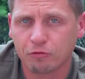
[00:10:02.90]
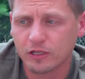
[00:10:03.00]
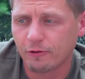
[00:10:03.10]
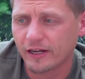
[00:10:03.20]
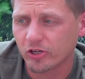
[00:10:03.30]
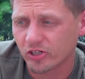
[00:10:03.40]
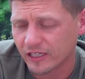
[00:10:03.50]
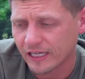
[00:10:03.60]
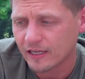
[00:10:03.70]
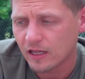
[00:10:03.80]
pretty
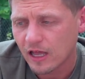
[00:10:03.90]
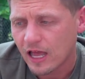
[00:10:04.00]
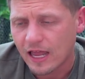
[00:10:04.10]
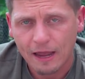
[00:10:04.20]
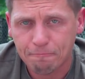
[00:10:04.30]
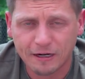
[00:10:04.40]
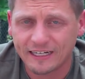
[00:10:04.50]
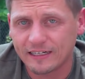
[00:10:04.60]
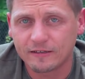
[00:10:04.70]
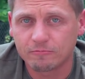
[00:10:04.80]
regularly, but
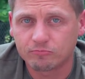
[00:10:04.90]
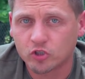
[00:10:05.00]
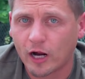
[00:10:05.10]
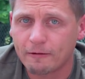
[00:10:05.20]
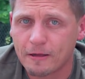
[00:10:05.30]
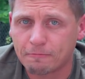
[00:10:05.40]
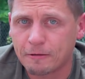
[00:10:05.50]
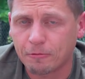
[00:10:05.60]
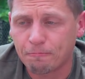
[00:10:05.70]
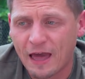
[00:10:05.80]
I didn't try to make
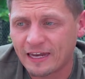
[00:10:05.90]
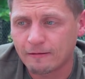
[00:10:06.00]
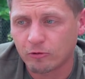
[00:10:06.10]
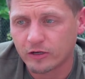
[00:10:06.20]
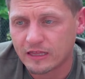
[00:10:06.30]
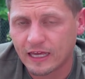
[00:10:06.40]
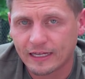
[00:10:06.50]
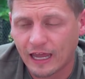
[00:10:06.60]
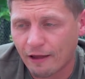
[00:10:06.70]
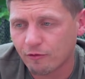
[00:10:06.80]
people pet him or
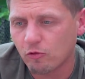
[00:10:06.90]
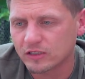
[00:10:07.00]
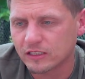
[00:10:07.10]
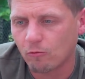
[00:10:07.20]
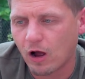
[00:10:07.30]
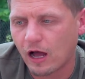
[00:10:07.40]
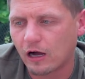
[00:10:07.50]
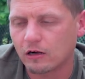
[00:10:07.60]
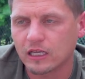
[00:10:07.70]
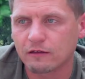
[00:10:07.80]
anything. Every once in a
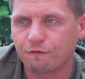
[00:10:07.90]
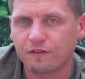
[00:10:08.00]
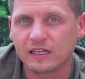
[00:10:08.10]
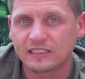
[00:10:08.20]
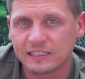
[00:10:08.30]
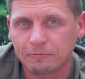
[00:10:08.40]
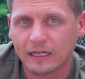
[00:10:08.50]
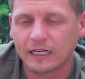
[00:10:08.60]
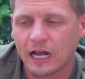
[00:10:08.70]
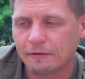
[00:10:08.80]
while, if it seemed
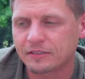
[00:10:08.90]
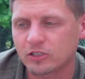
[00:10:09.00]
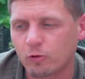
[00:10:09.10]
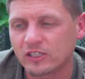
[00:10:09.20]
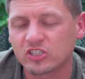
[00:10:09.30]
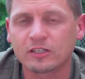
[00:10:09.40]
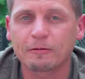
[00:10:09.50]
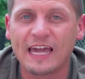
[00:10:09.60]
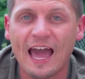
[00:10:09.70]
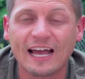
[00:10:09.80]
like a calm situation,
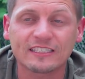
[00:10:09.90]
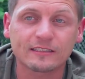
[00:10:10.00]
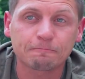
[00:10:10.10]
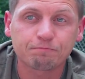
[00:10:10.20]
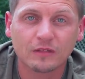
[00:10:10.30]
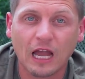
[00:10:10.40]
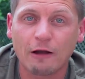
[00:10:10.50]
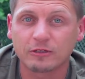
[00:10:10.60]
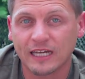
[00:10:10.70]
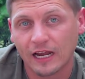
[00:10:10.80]
somebody asked,
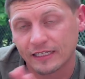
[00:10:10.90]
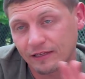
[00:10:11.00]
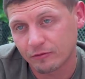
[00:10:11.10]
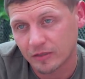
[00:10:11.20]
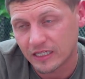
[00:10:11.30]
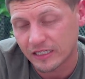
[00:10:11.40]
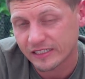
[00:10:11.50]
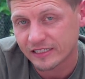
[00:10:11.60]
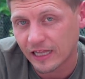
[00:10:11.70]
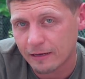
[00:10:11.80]
I would kind of give him the
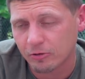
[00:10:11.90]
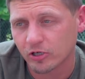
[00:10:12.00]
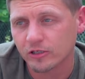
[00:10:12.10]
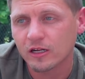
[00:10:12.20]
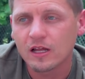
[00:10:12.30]
disclaimer,